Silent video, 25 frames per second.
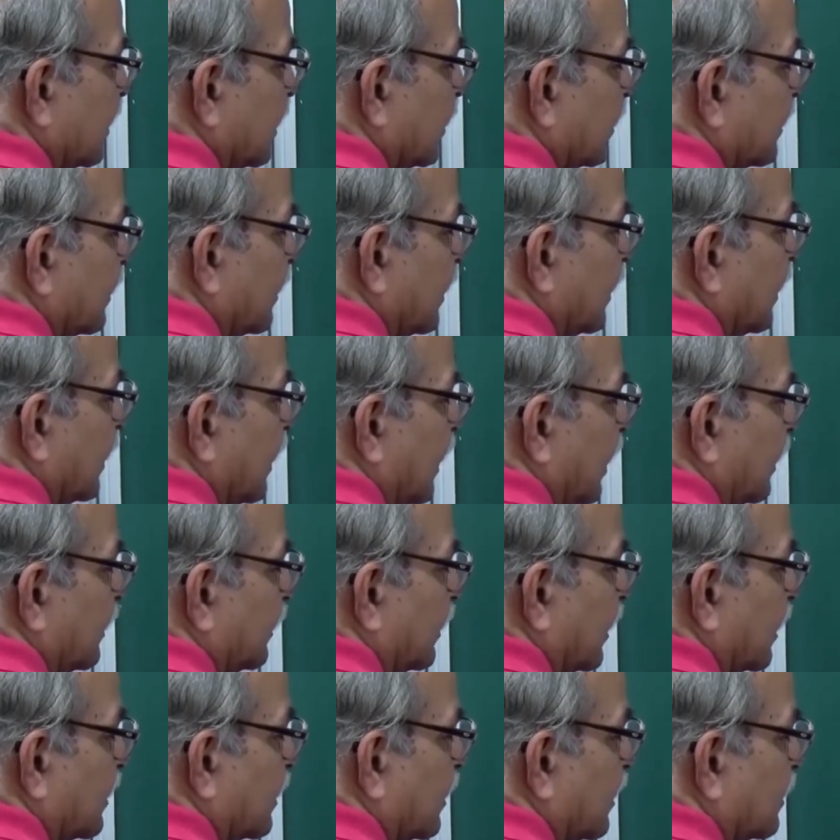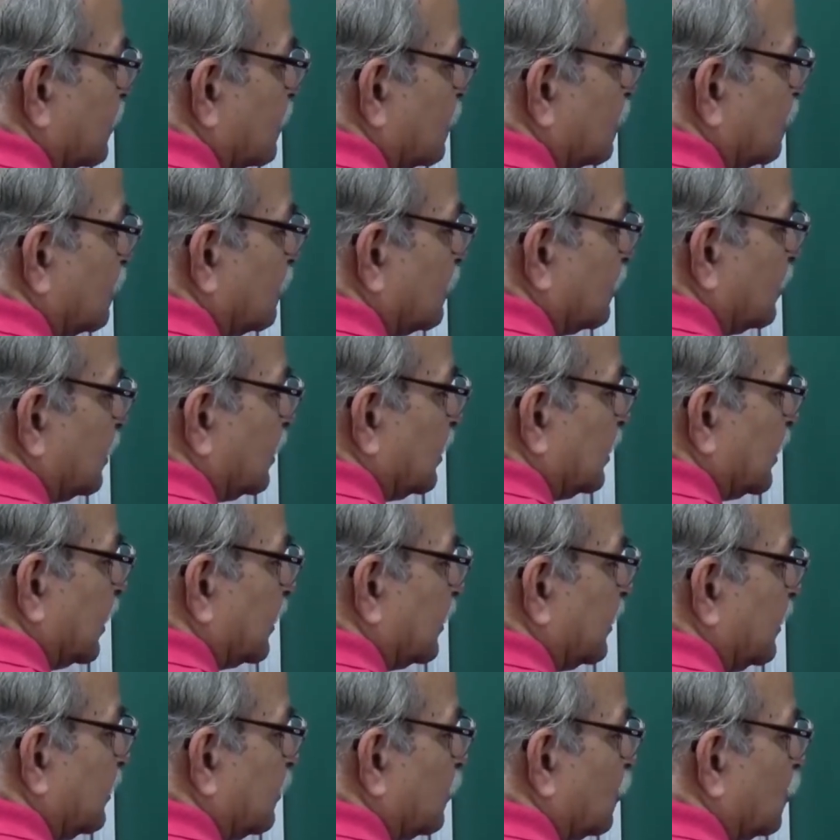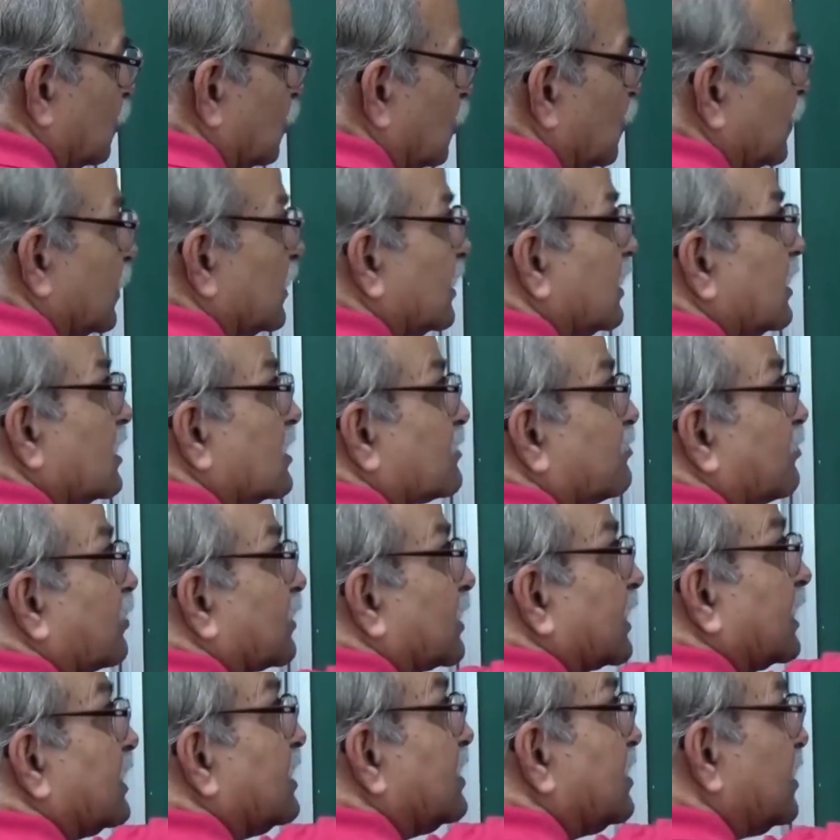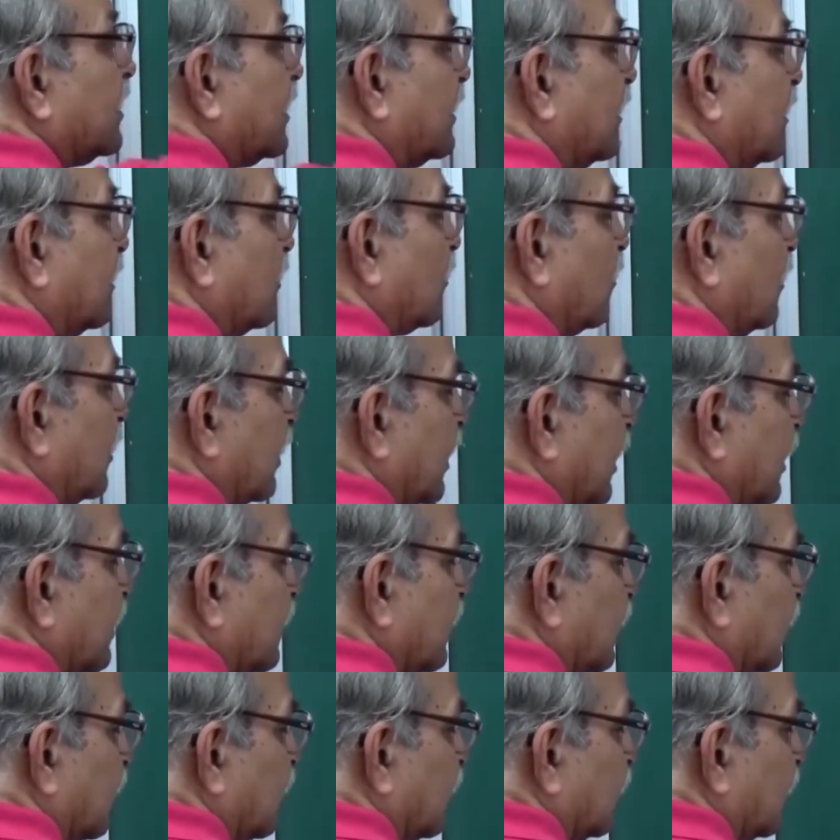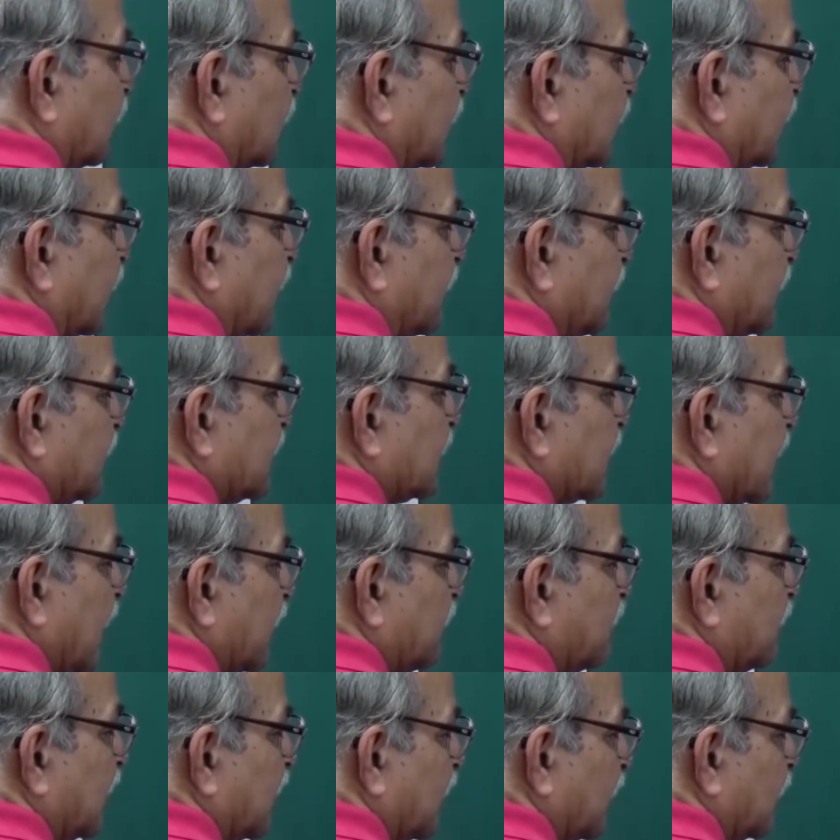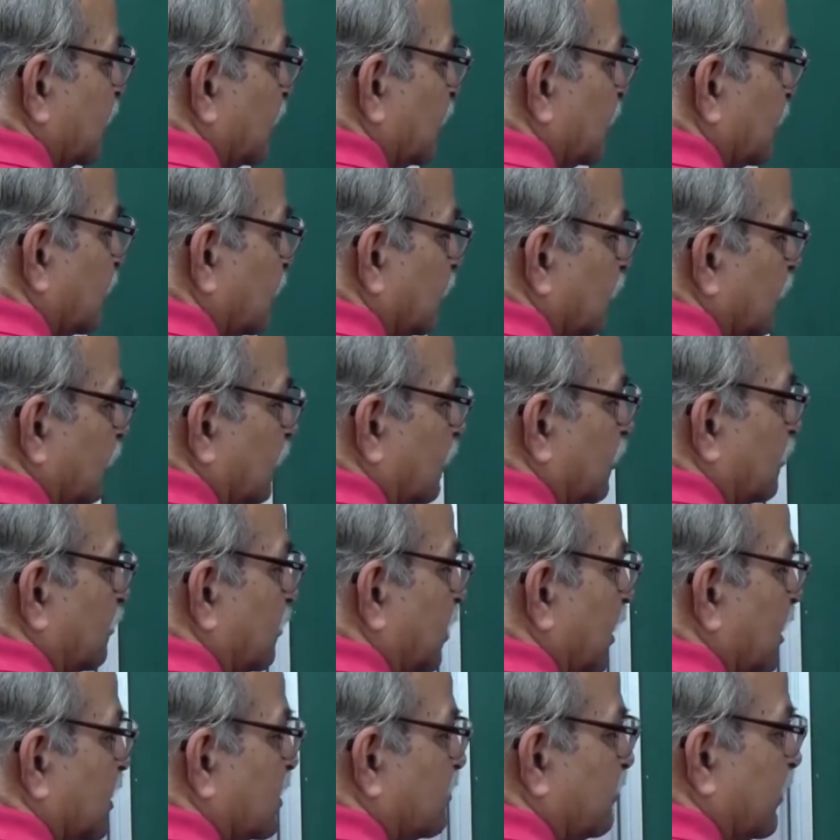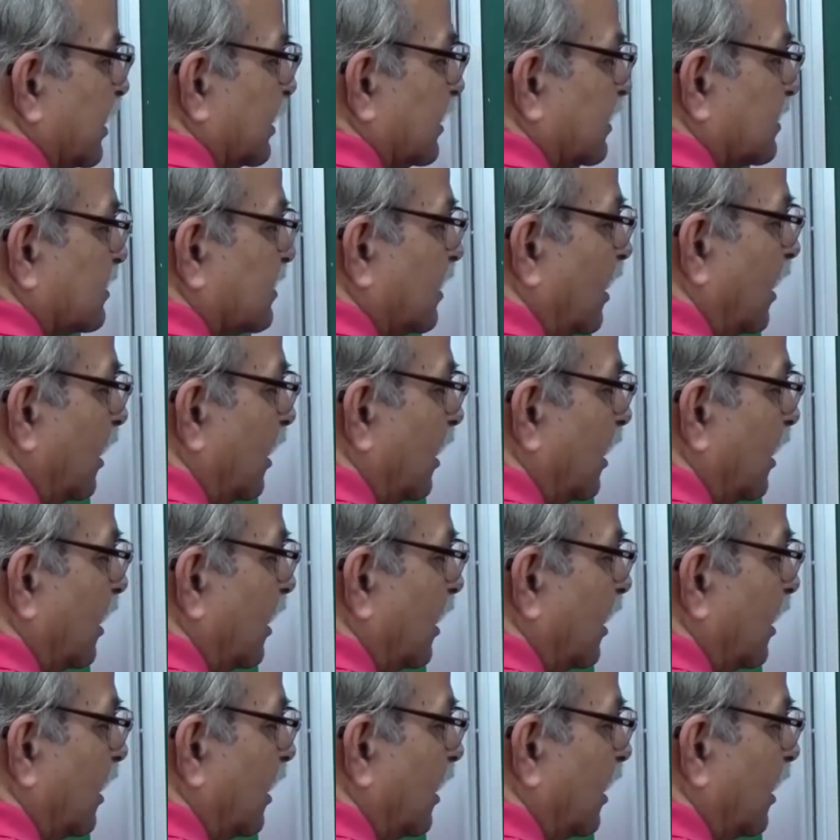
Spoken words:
there, and that has nothing to do with this potential and all that ms can be plus minus